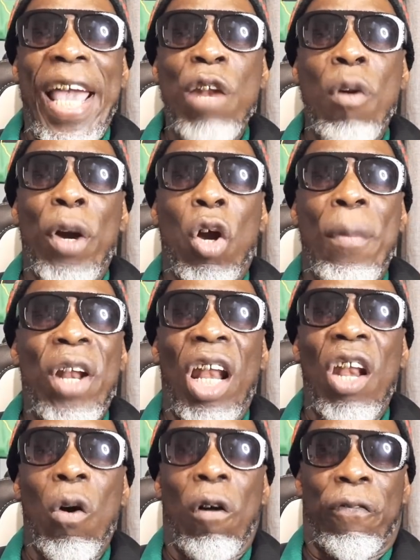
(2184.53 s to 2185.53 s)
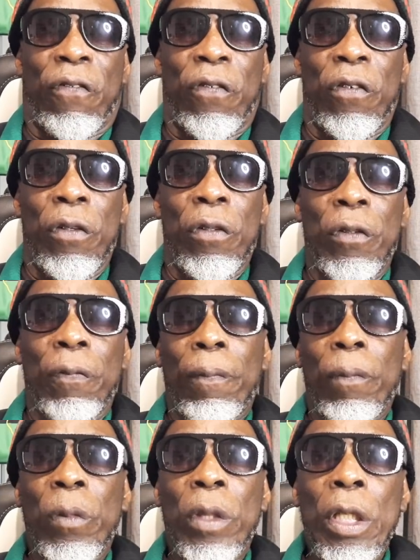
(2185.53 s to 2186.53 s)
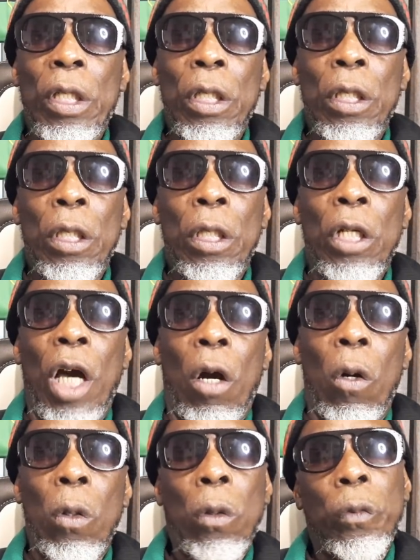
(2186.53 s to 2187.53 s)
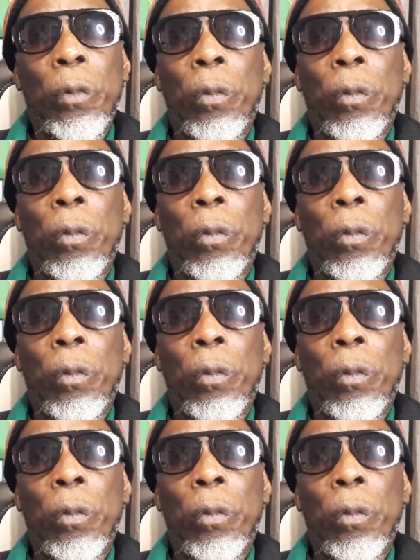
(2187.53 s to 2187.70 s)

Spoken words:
Anywhere I go, I loaf. Now,